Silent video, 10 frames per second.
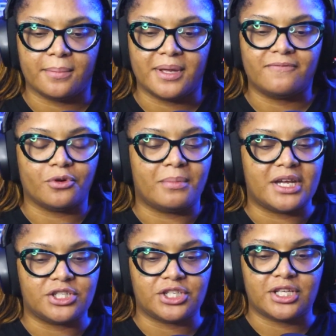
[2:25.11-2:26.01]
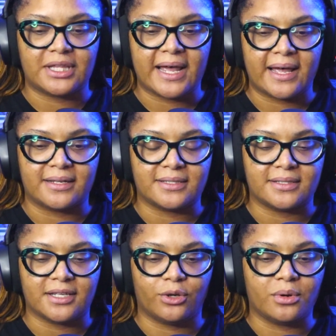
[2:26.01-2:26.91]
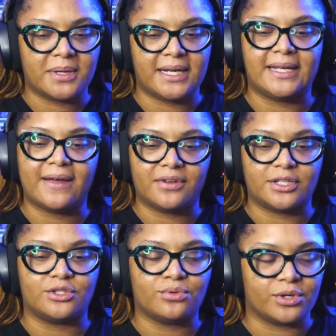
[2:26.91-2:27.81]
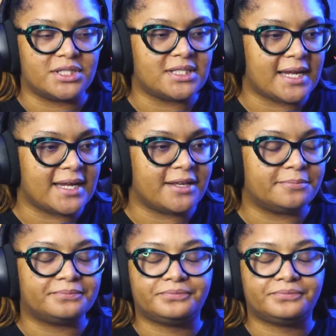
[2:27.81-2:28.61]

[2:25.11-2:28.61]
information, that incriminating evidence towards Stan.